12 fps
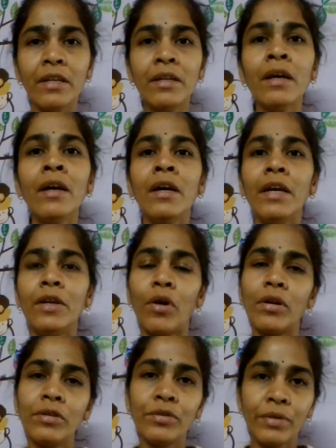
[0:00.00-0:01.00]
in
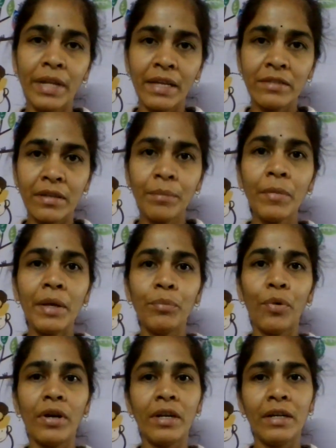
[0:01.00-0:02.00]
order to take some
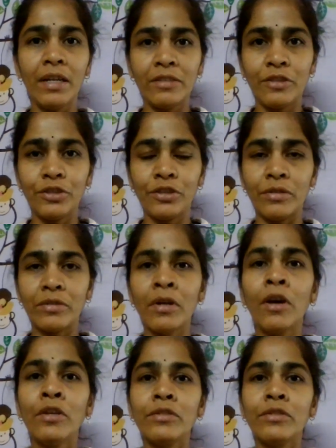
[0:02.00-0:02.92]
important decisions.